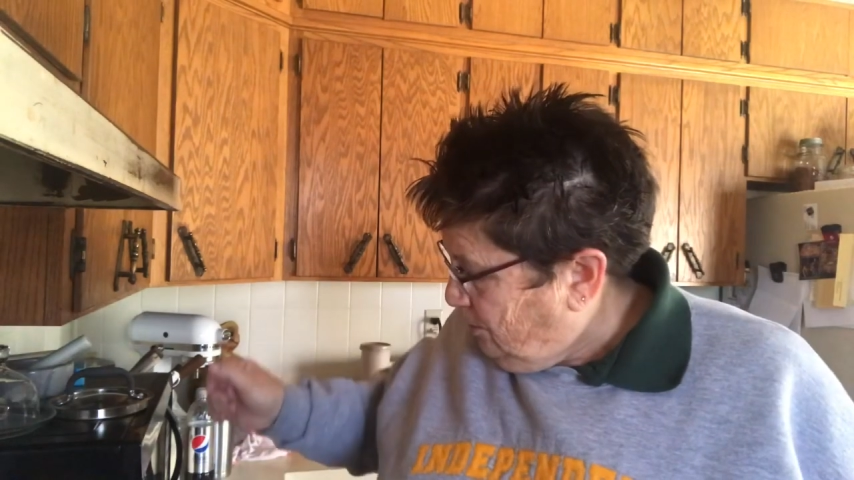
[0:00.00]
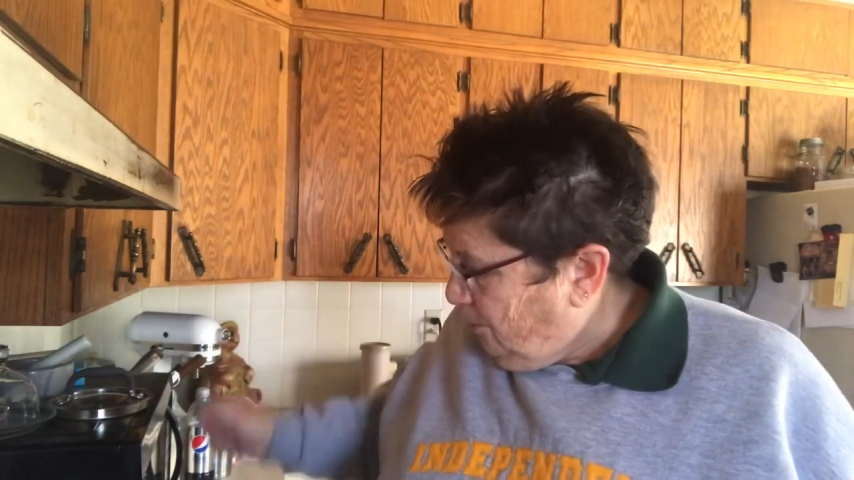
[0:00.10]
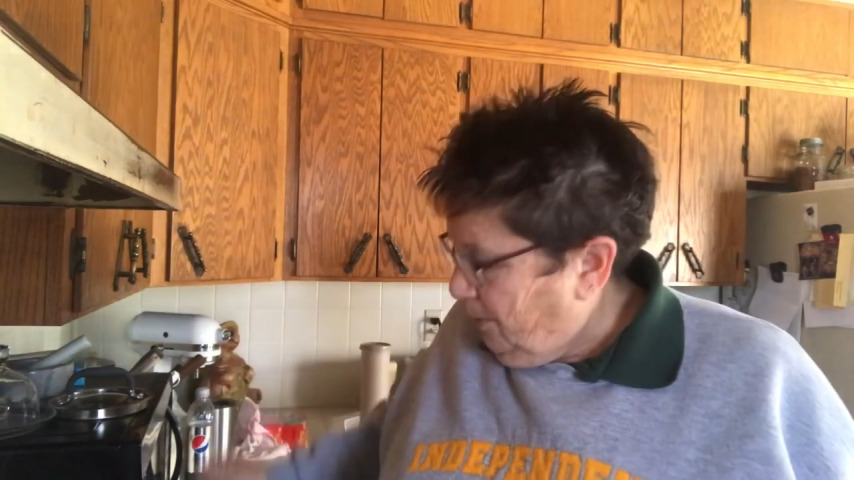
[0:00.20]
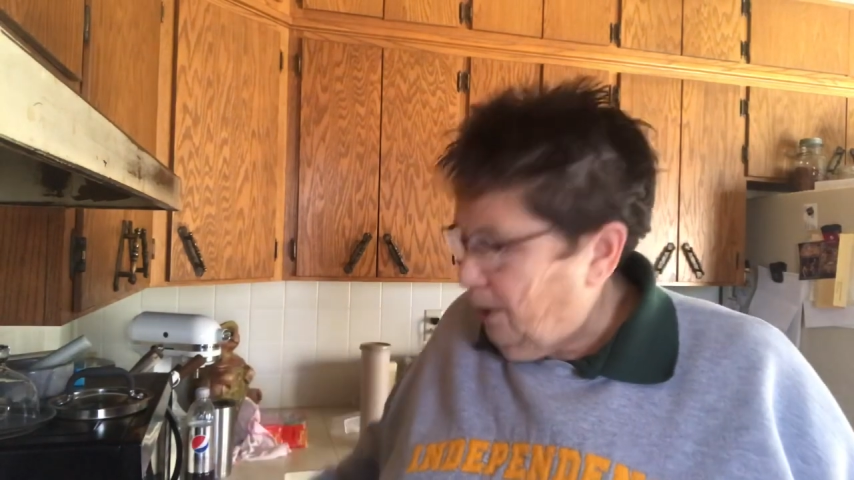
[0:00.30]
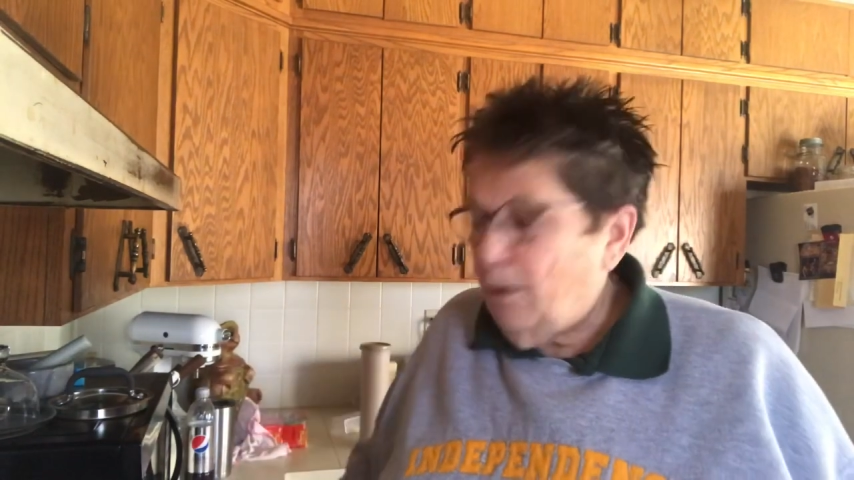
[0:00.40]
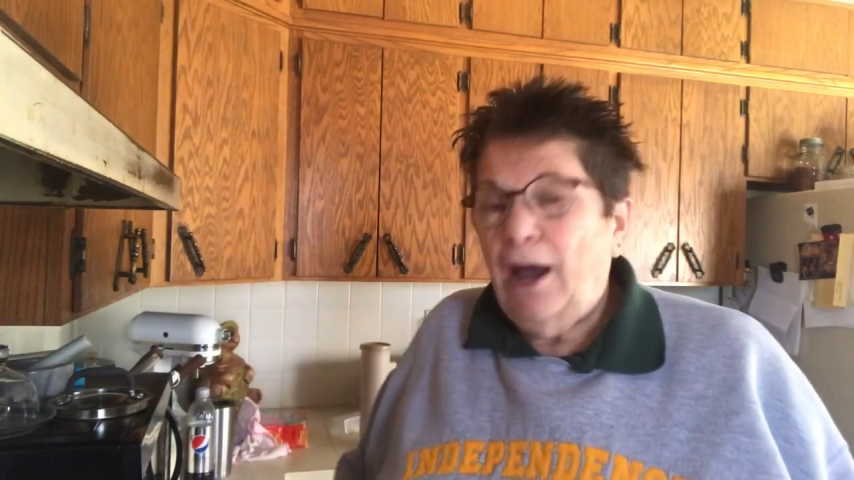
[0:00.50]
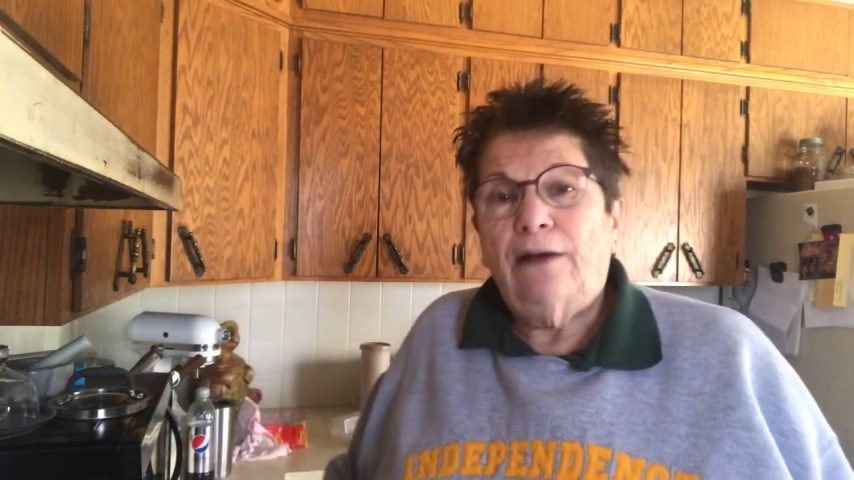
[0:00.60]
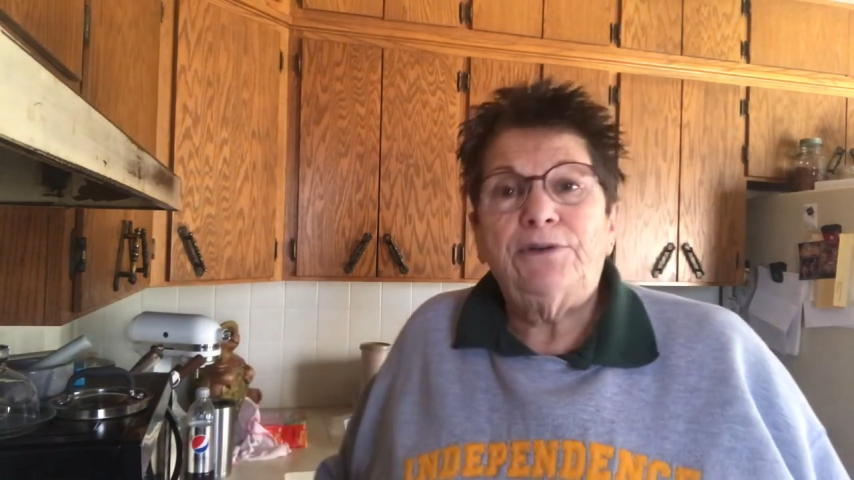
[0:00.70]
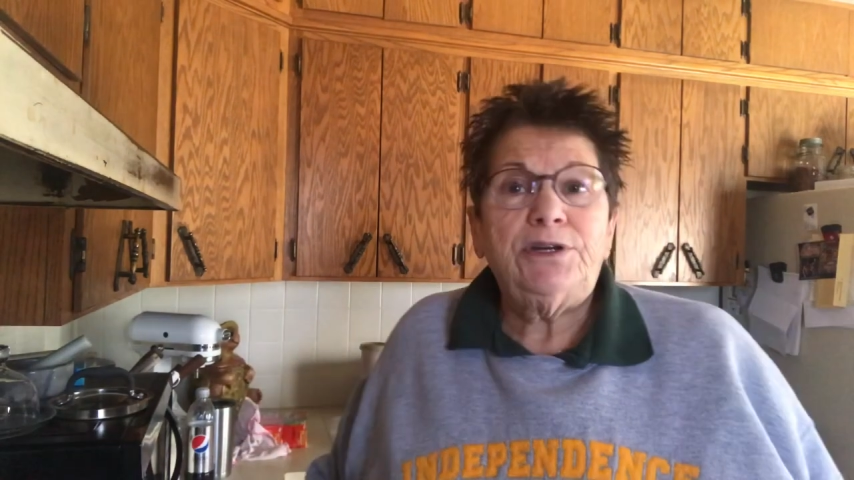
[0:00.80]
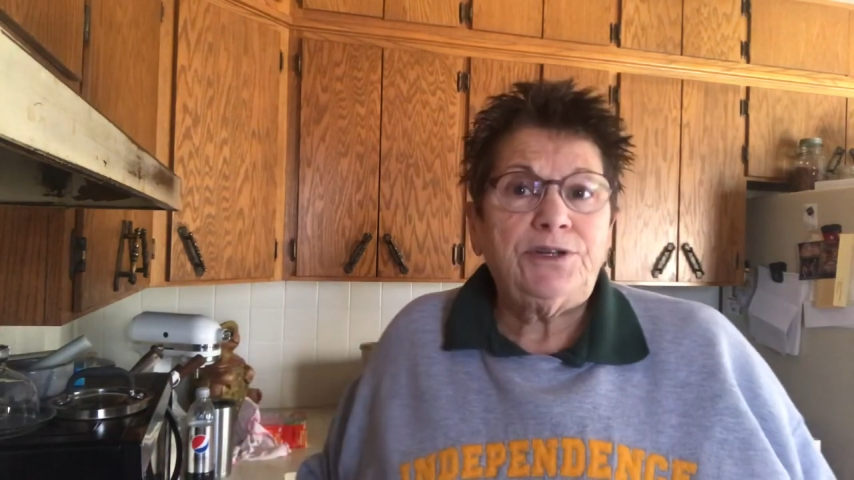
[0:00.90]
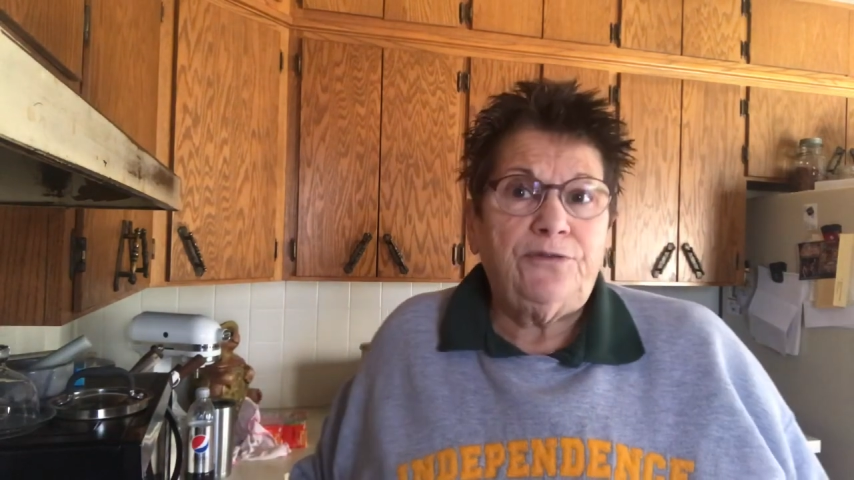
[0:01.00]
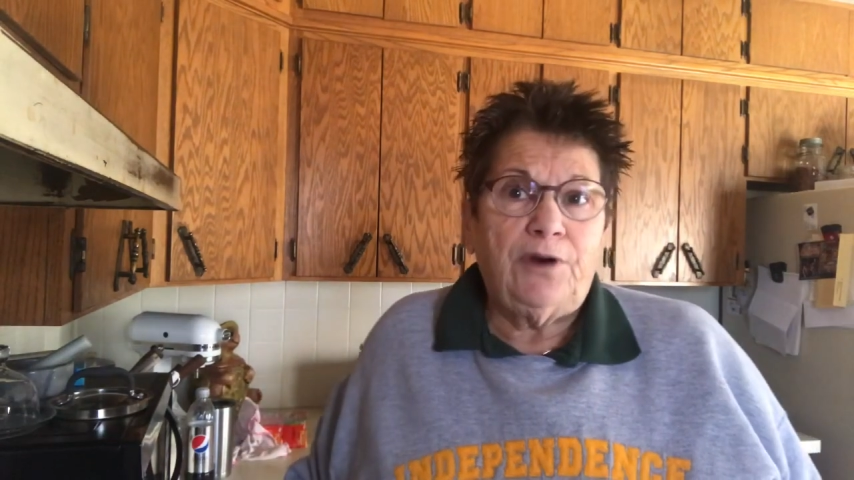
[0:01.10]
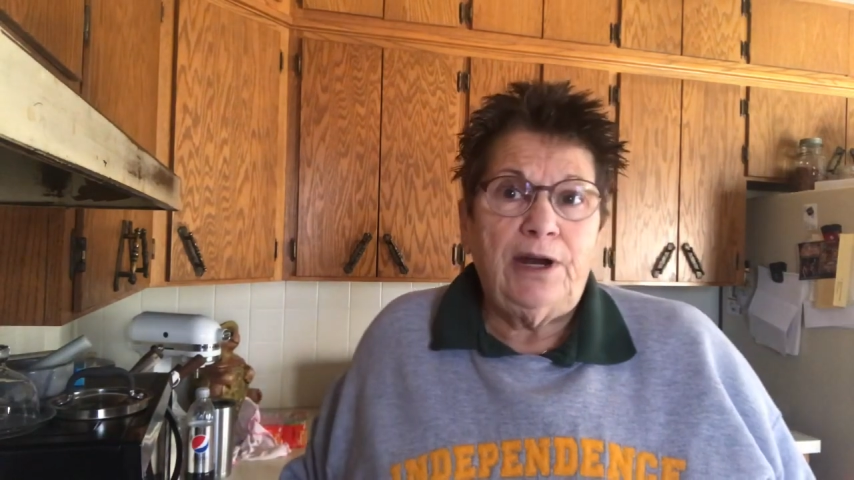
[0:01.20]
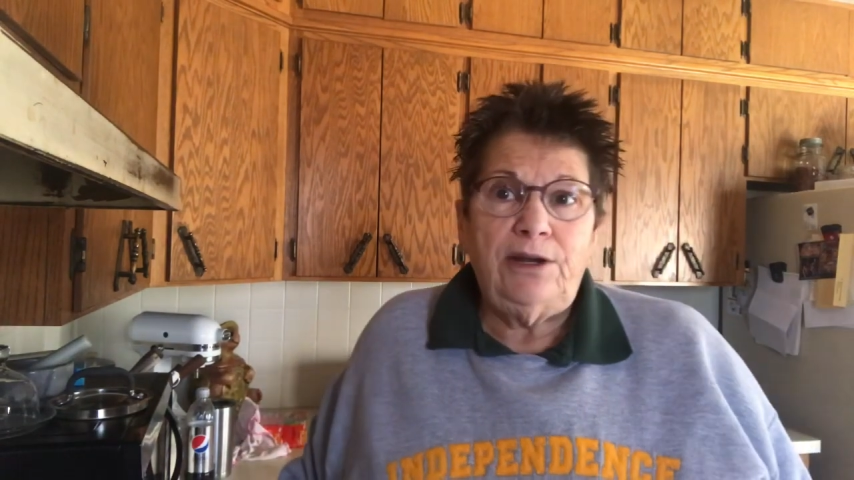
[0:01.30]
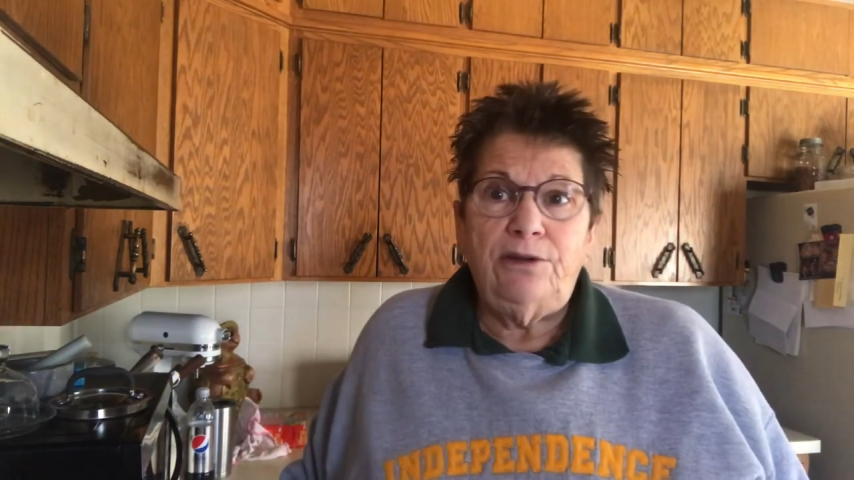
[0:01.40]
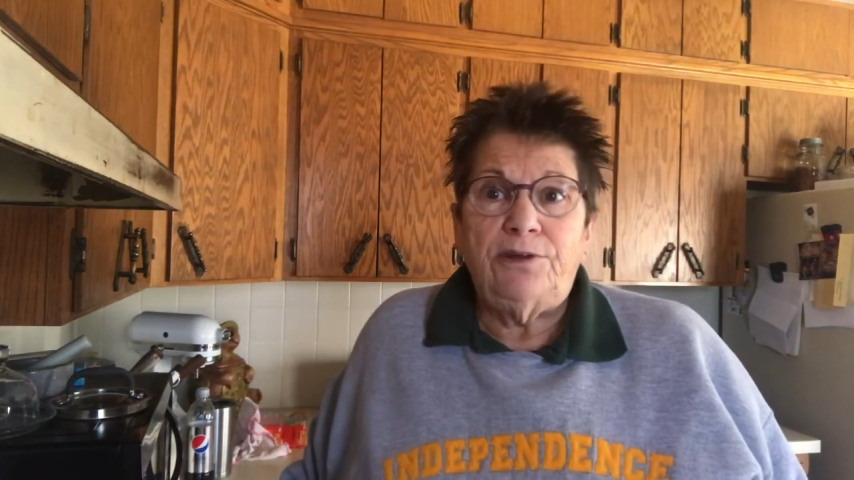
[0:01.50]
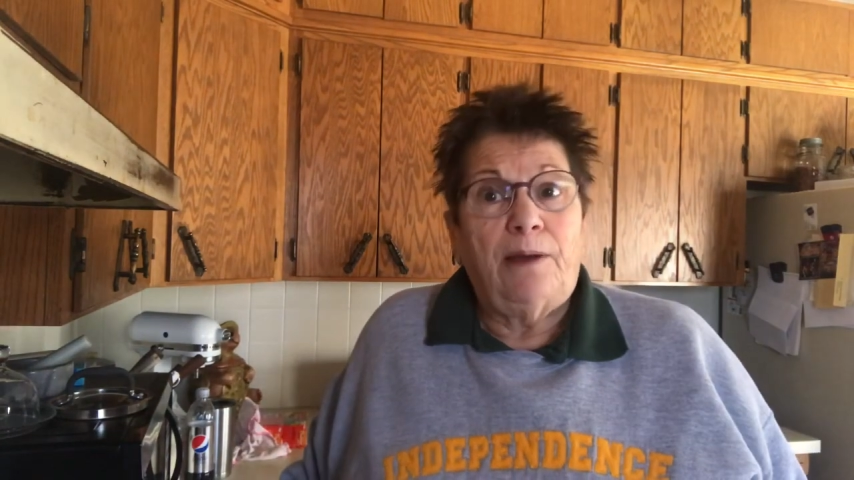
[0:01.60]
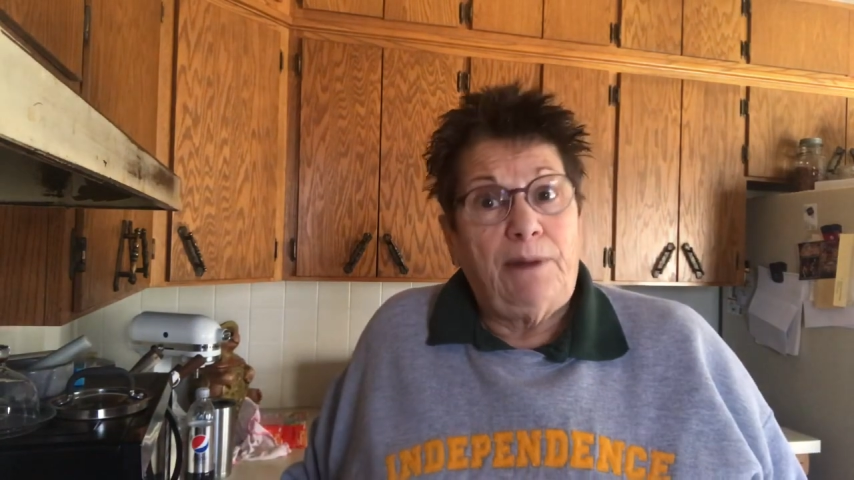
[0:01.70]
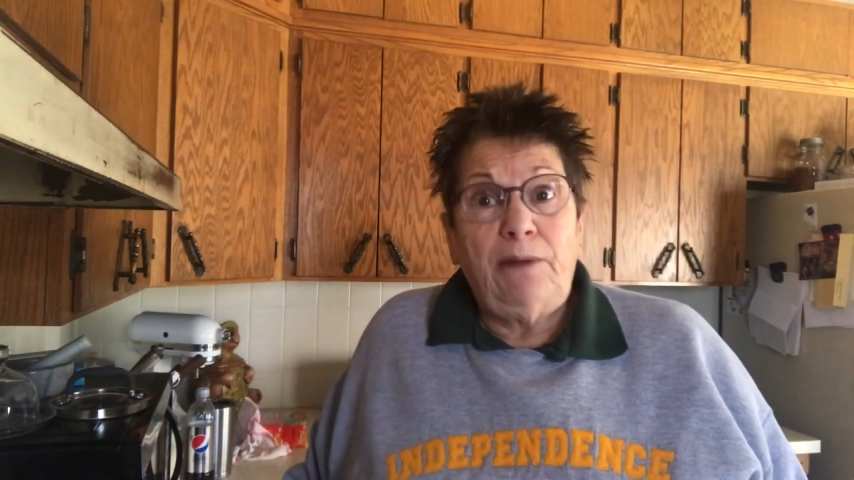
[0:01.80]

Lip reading: So anyway, I was just afraid to use that,